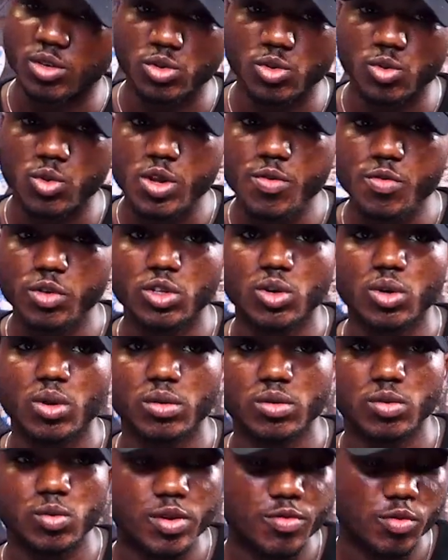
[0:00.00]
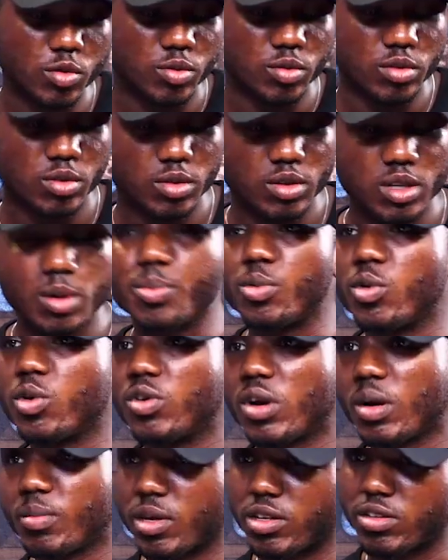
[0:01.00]
So if we talk, even the
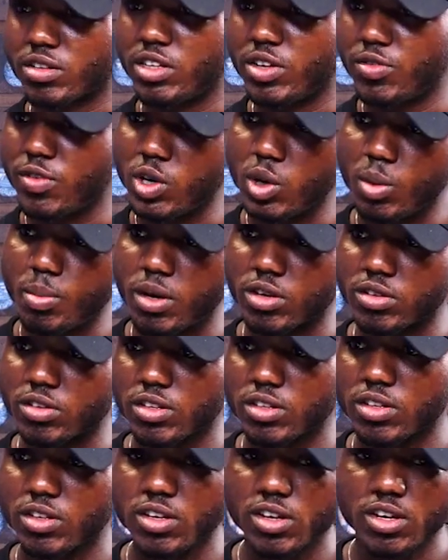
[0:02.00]
programmers, developers,